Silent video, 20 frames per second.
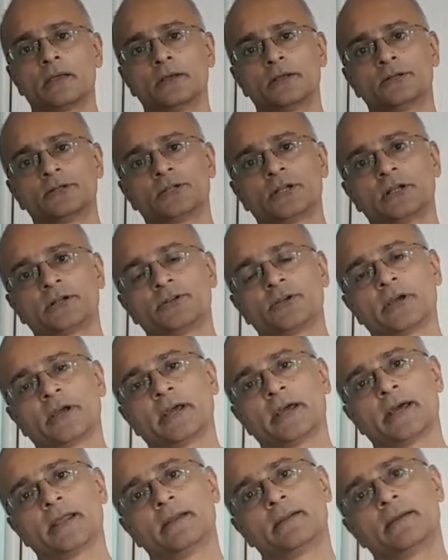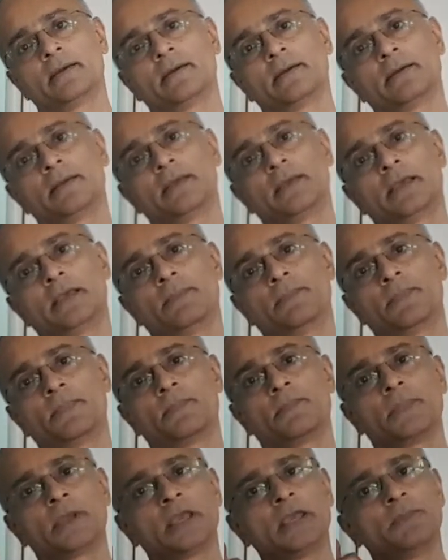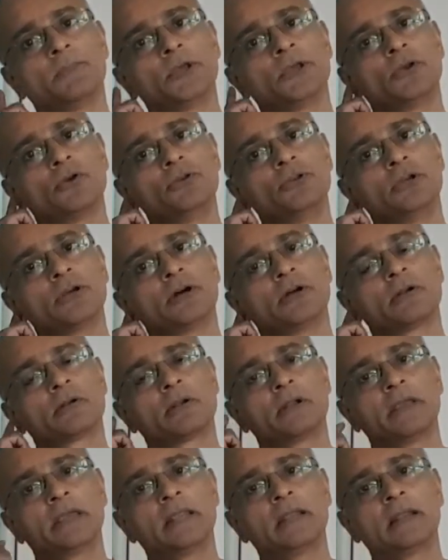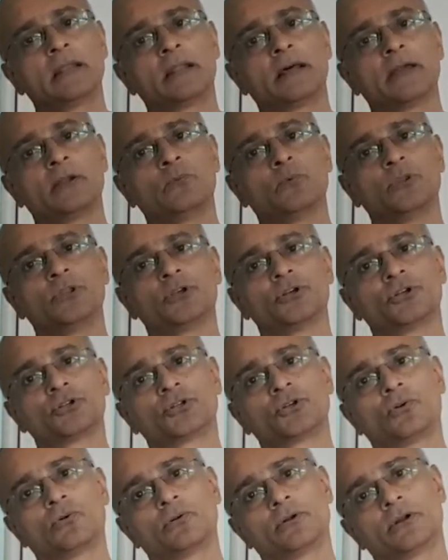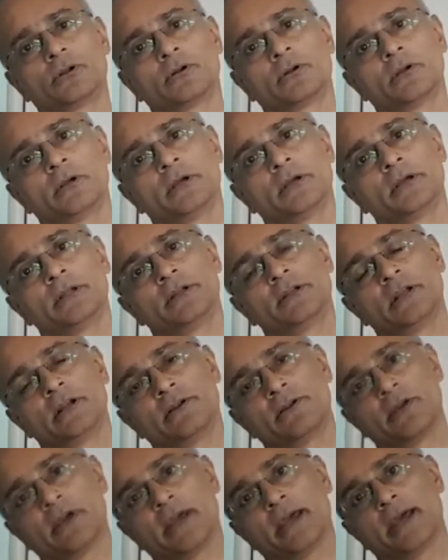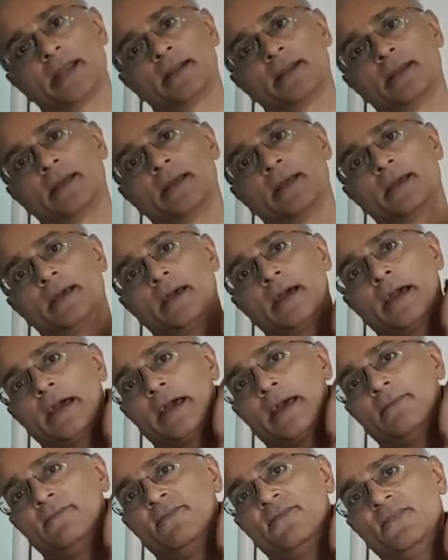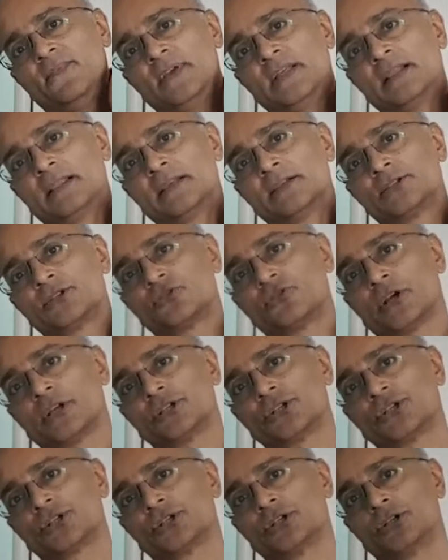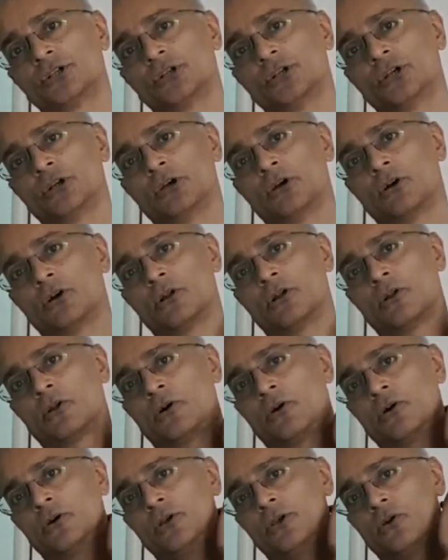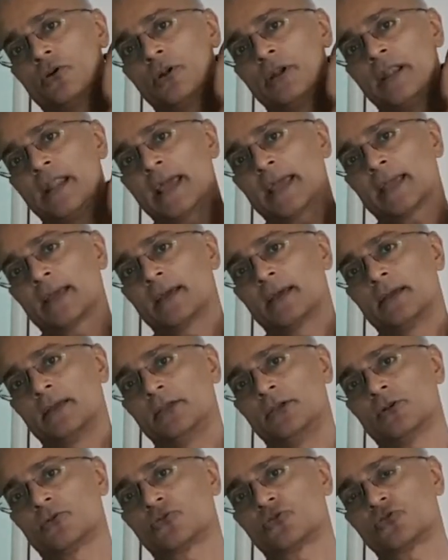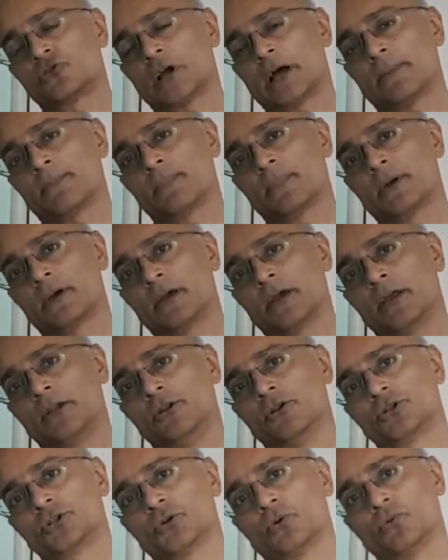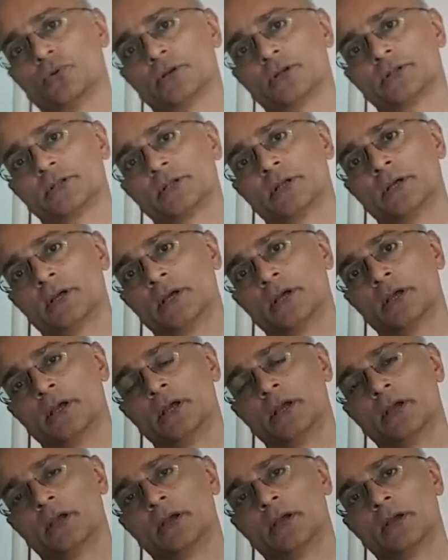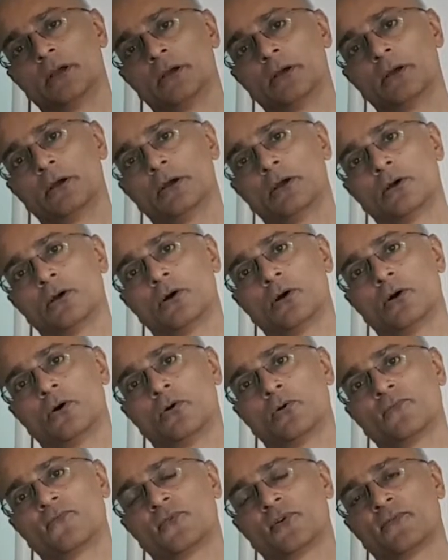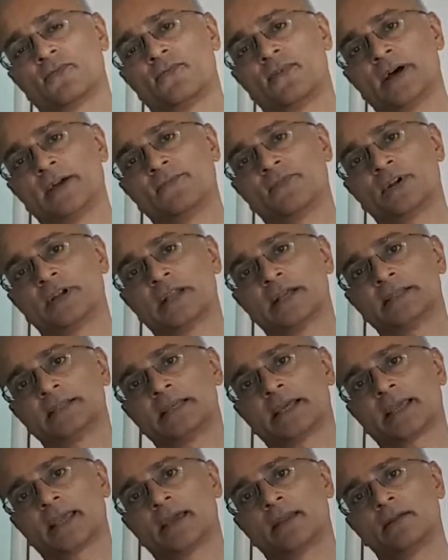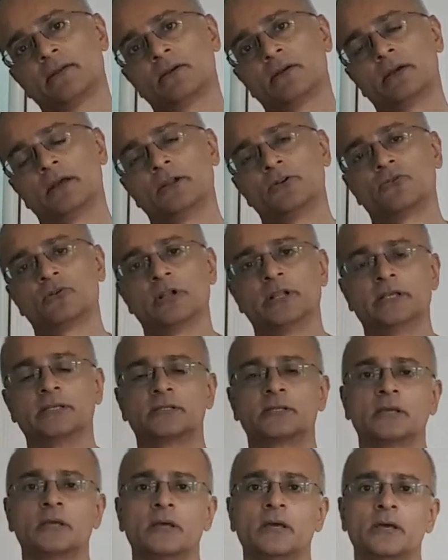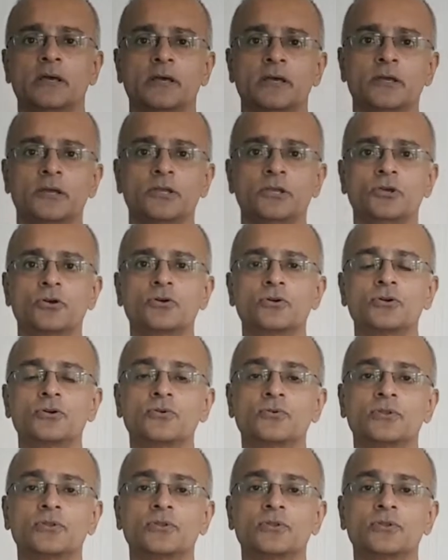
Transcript: tilt your head, keeping your ear in line with your shoulder. Tilt your head and feel the stretch along your neck, your trap, and your shoulders. Hold for a 5 to 10 second and release. You could do